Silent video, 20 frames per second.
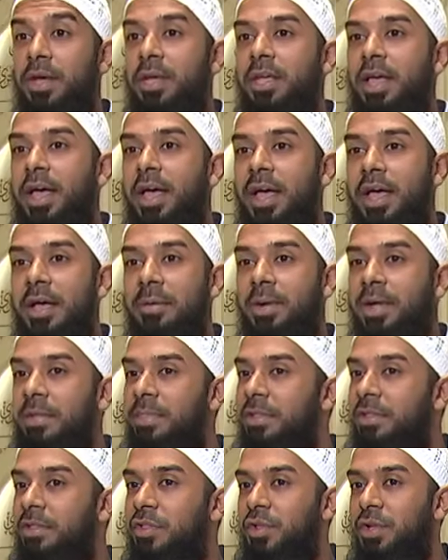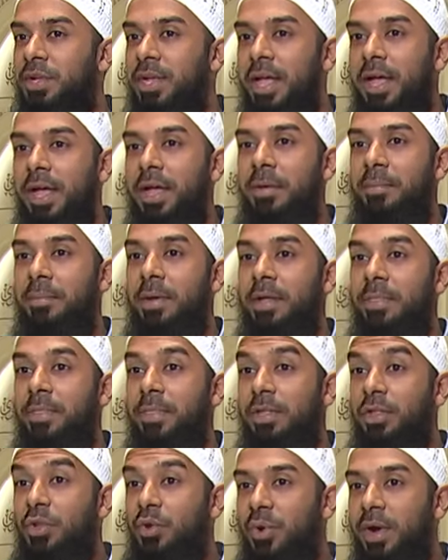The qiyam and the siyam and
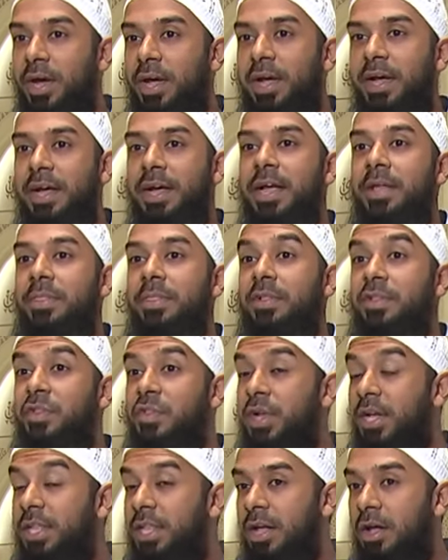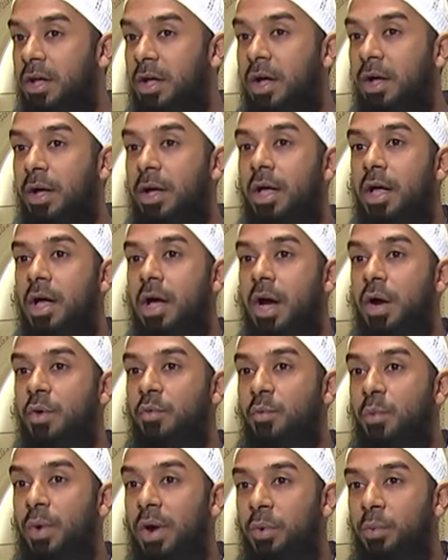the dua and the sadaqah
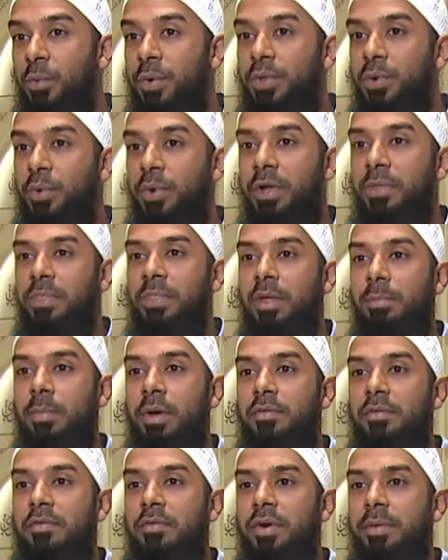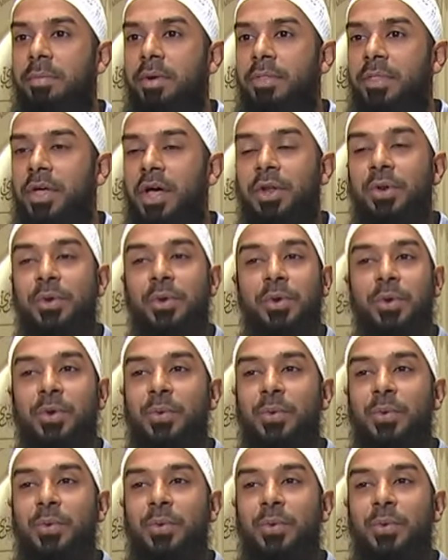of what we do in the month of Ramadan,